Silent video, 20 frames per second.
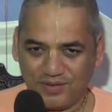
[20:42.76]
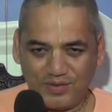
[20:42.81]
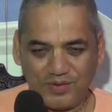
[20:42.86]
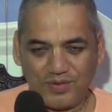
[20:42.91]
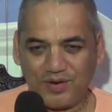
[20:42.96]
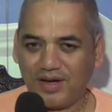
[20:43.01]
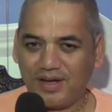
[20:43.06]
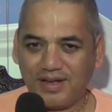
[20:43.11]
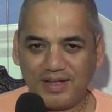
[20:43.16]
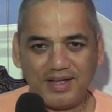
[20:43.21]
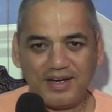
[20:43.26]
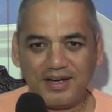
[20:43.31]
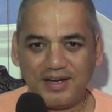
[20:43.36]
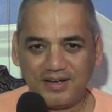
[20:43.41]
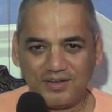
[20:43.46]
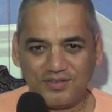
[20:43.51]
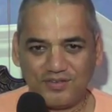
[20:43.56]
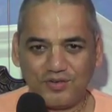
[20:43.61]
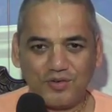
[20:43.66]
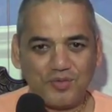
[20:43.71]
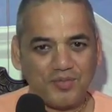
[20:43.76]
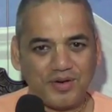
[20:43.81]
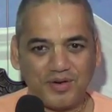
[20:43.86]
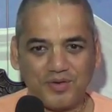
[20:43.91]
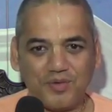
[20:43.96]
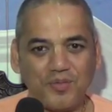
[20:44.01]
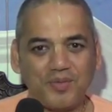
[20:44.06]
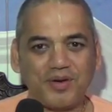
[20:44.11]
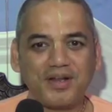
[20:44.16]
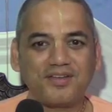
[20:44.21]
Theoretically, it is true, but
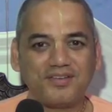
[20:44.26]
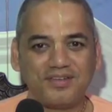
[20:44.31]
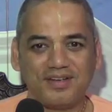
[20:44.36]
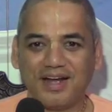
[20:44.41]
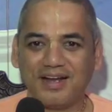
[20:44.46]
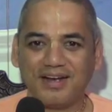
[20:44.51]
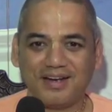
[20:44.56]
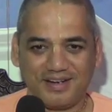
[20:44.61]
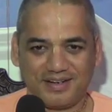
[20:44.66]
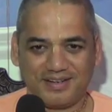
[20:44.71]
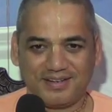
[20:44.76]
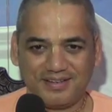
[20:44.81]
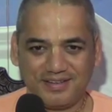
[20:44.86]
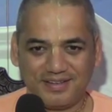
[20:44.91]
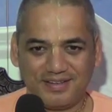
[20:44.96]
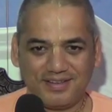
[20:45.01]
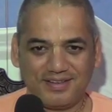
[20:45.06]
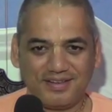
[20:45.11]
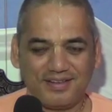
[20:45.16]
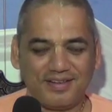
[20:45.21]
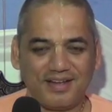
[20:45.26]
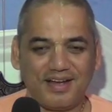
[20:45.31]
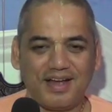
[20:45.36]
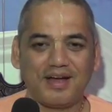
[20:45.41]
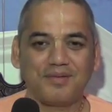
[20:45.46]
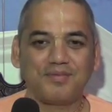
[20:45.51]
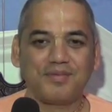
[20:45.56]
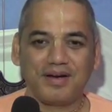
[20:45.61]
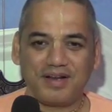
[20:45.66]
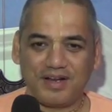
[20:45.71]
nobody has done it.
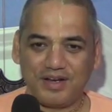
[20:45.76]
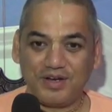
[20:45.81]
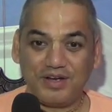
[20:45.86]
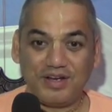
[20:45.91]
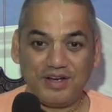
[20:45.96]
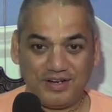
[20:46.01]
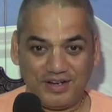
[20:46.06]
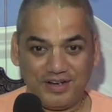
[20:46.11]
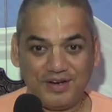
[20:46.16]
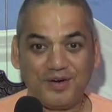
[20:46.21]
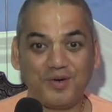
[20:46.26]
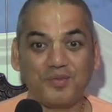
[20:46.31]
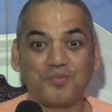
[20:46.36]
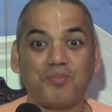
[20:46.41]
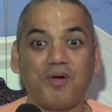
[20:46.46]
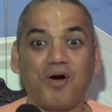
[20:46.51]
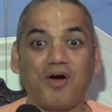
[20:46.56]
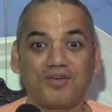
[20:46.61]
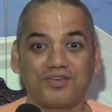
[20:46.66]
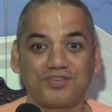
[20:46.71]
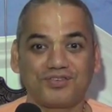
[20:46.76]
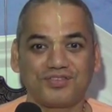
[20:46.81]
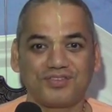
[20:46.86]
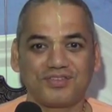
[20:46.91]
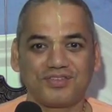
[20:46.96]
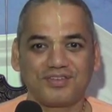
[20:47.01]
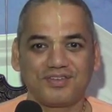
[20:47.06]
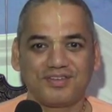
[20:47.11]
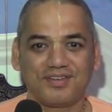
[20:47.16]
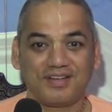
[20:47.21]
But he did on
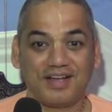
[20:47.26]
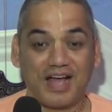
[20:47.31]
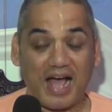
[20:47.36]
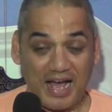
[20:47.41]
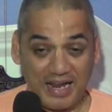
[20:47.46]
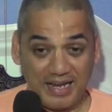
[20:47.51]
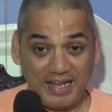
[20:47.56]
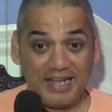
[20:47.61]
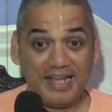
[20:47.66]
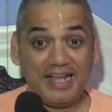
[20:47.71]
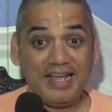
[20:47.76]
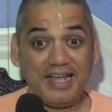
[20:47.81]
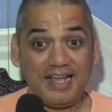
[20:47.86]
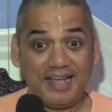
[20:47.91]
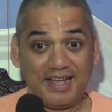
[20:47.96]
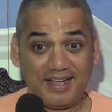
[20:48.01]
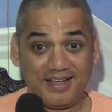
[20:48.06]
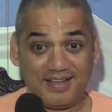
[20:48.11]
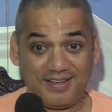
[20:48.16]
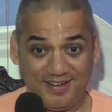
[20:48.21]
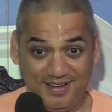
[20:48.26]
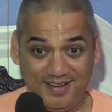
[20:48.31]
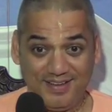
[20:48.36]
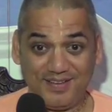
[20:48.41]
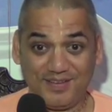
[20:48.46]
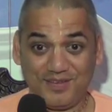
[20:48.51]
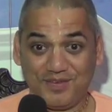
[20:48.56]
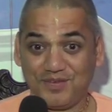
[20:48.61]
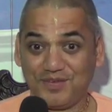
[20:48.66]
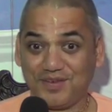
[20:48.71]
pots. And ghee
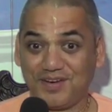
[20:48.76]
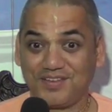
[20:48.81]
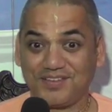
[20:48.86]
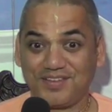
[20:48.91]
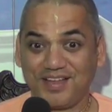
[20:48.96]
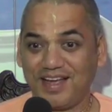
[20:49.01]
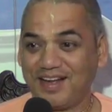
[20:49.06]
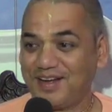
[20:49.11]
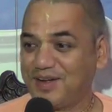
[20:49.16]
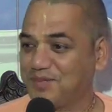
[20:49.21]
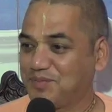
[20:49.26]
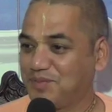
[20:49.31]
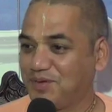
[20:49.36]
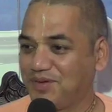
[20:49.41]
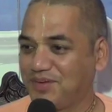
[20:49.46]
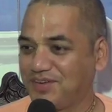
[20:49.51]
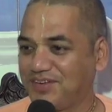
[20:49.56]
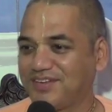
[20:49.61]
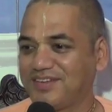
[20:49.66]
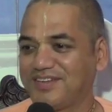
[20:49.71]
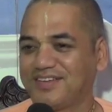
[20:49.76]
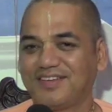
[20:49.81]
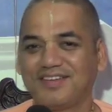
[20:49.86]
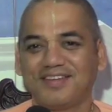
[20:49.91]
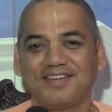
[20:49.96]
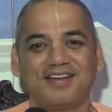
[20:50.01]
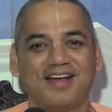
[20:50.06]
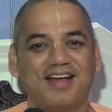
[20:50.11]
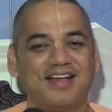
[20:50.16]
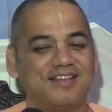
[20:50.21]
is rasayana pure.
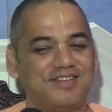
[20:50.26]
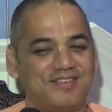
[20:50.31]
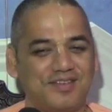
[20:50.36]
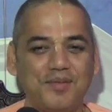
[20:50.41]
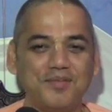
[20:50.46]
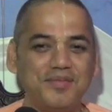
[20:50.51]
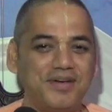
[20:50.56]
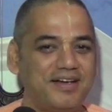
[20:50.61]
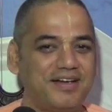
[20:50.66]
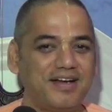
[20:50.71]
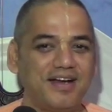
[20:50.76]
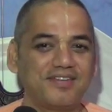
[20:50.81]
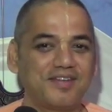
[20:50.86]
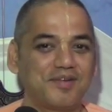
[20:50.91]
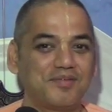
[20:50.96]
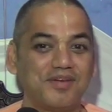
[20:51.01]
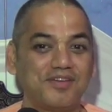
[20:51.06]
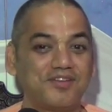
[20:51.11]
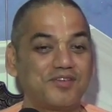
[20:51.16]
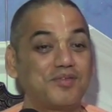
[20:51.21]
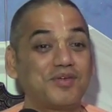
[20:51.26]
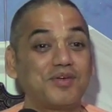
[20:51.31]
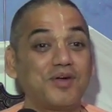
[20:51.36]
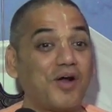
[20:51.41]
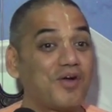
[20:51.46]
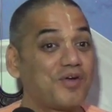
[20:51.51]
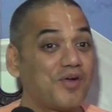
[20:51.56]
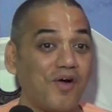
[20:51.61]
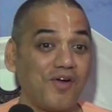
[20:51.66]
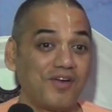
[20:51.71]
And some details are mentioned, but
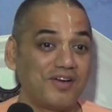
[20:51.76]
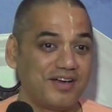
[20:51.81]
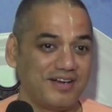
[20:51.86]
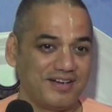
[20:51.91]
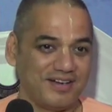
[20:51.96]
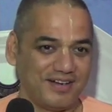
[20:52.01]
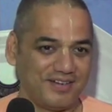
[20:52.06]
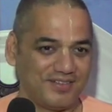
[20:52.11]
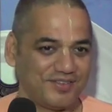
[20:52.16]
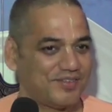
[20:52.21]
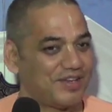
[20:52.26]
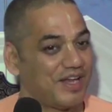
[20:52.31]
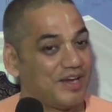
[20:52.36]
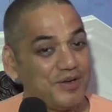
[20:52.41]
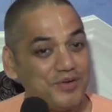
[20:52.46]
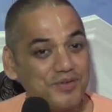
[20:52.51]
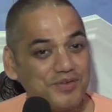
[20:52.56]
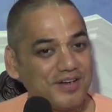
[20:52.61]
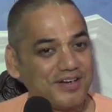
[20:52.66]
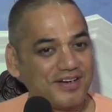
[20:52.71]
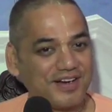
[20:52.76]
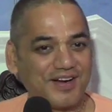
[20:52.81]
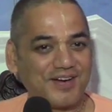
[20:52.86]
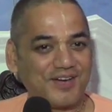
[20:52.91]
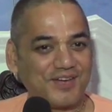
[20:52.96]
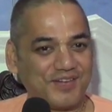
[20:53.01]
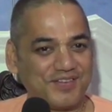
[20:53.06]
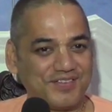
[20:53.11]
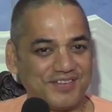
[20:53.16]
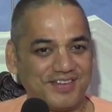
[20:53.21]
not all details. They knew the
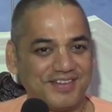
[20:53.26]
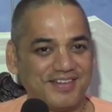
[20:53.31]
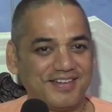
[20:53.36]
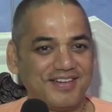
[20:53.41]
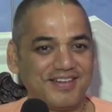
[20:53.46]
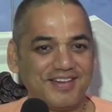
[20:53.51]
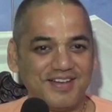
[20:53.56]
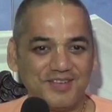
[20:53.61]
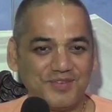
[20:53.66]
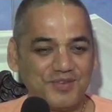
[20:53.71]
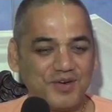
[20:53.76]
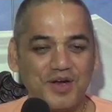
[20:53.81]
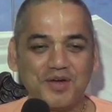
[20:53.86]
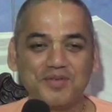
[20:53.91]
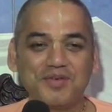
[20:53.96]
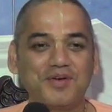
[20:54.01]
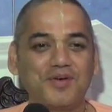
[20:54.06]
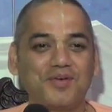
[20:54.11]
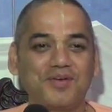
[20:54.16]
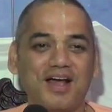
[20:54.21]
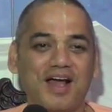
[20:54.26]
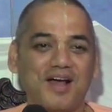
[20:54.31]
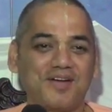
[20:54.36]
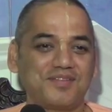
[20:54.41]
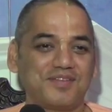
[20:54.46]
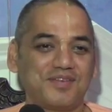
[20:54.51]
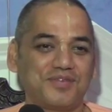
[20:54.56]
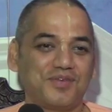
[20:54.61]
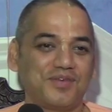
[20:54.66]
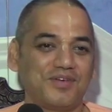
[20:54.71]
technology. Today, we don't
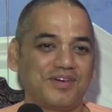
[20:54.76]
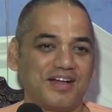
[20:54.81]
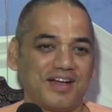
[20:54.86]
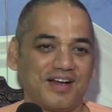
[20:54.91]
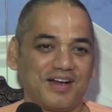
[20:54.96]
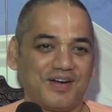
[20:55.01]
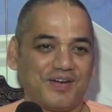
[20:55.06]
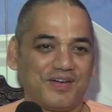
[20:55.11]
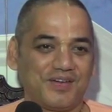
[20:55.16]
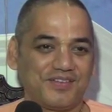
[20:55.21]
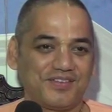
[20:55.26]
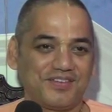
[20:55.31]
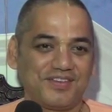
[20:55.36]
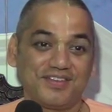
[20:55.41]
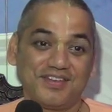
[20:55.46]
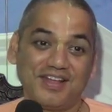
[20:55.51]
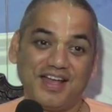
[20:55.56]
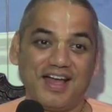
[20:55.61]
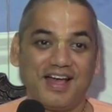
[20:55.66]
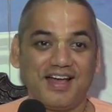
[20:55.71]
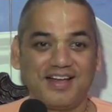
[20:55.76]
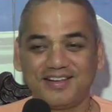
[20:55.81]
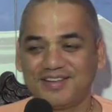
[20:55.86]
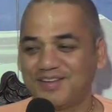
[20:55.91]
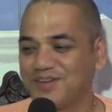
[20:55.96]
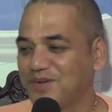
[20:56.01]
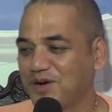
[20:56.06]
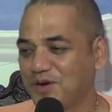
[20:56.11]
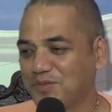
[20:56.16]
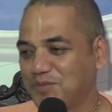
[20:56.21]
have the full technology.
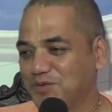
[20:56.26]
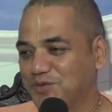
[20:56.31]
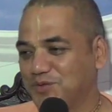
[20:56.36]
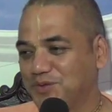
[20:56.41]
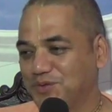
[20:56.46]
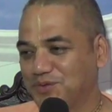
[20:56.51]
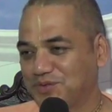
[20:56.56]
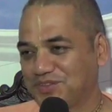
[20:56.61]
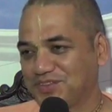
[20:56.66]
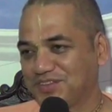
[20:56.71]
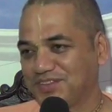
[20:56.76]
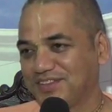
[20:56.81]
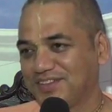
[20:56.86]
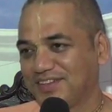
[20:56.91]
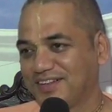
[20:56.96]
They're not Buddhas.